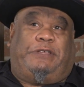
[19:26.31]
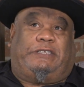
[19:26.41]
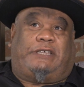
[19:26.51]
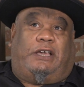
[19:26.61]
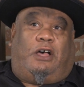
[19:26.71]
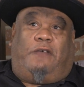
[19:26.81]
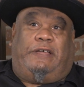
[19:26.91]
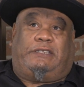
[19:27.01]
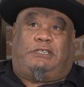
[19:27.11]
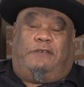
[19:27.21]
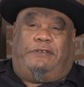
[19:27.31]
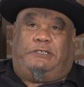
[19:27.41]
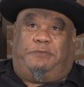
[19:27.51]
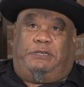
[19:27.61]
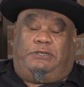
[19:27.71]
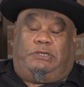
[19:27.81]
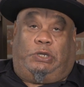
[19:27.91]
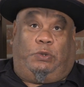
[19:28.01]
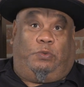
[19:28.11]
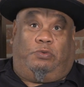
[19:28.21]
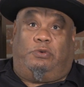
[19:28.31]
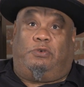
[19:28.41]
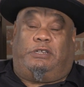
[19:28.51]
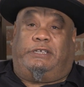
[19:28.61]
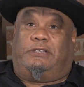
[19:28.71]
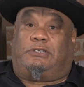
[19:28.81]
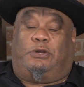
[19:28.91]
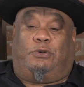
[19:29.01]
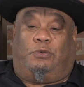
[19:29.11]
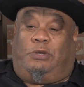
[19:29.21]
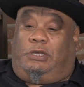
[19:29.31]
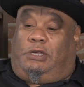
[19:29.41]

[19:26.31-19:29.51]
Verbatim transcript: It's like all that stuff has been so rudely and so